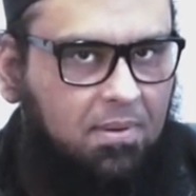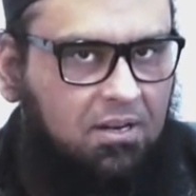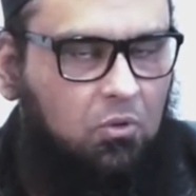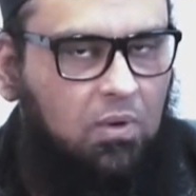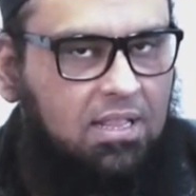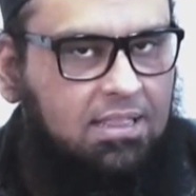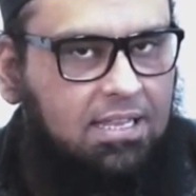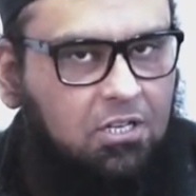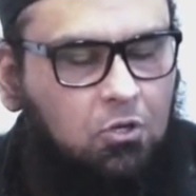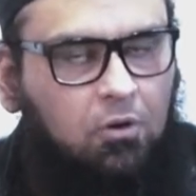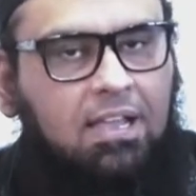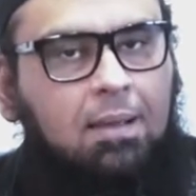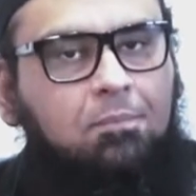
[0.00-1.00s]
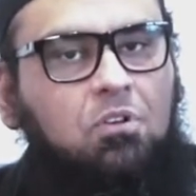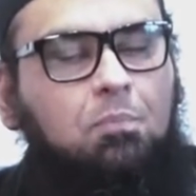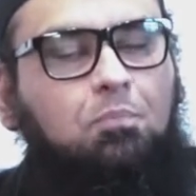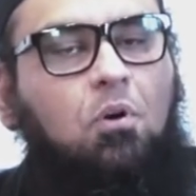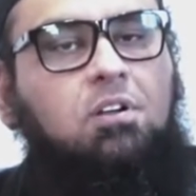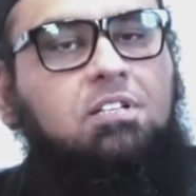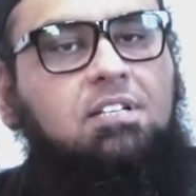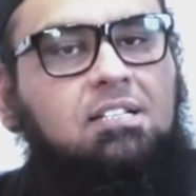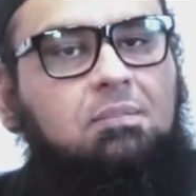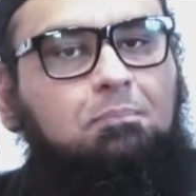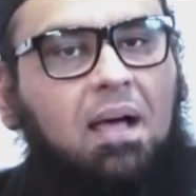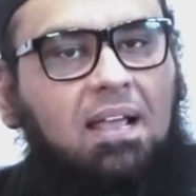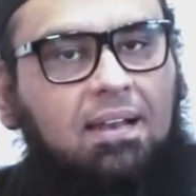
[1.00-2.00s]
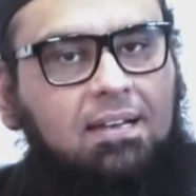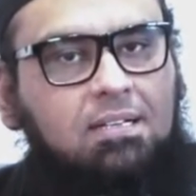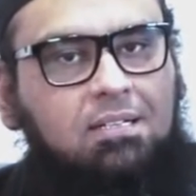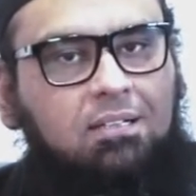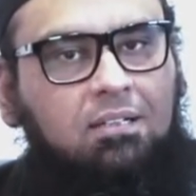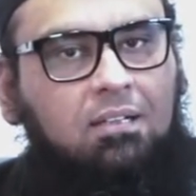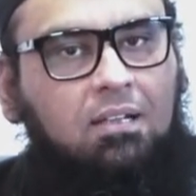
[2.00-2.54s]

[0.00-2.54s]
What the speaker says: but when they took him to Pontius Pilate,